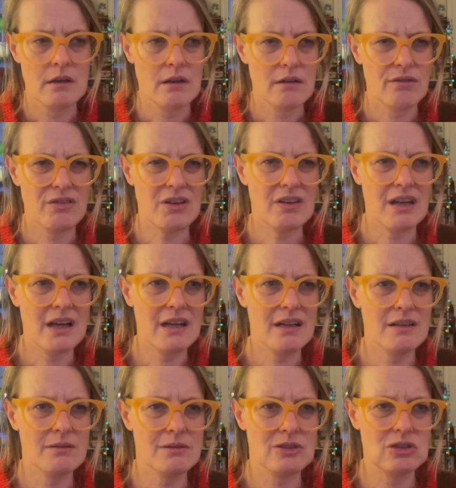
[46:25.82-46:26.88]
for
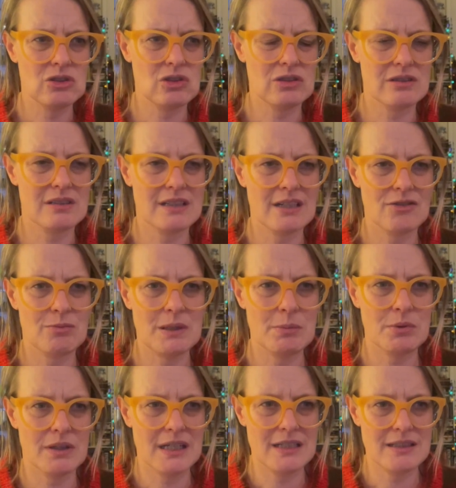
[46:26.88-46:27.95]
that, just to give
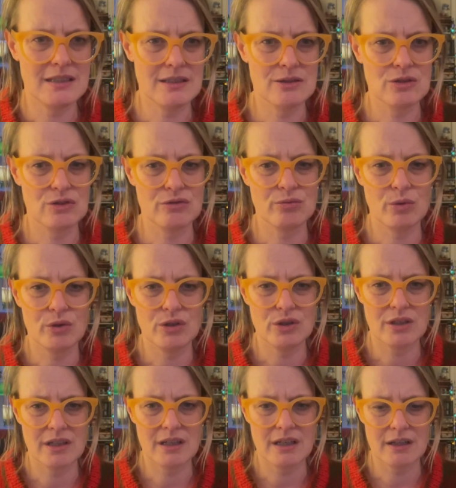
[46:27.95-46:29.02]
people ideas of what you
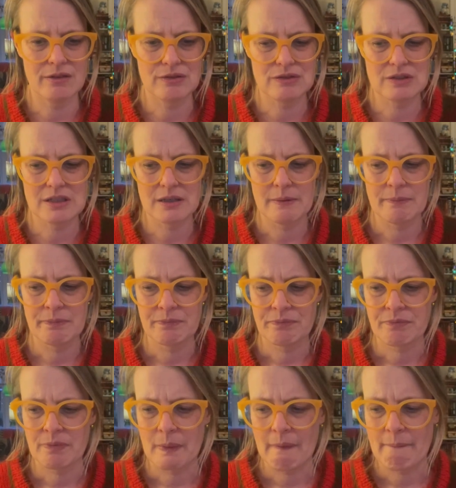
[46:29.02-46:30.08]
can gift
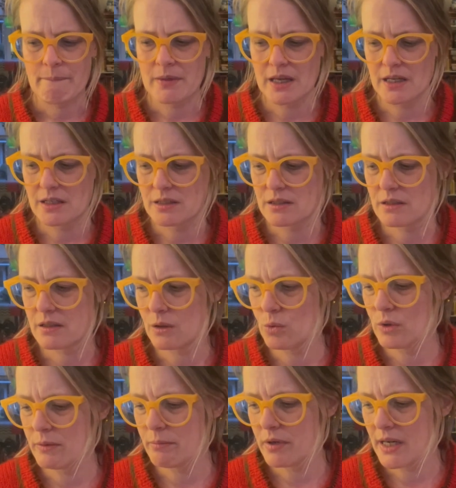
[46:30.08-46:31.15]
that is low
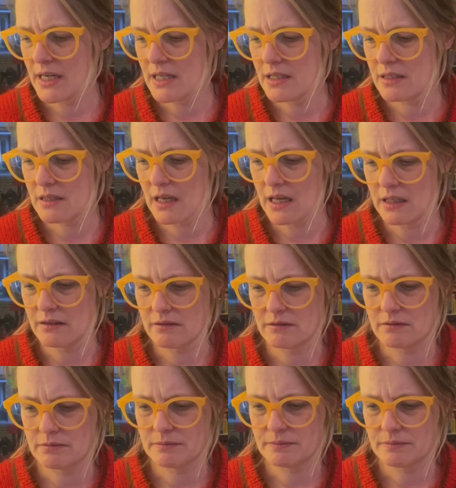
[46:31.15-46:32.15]
in price. And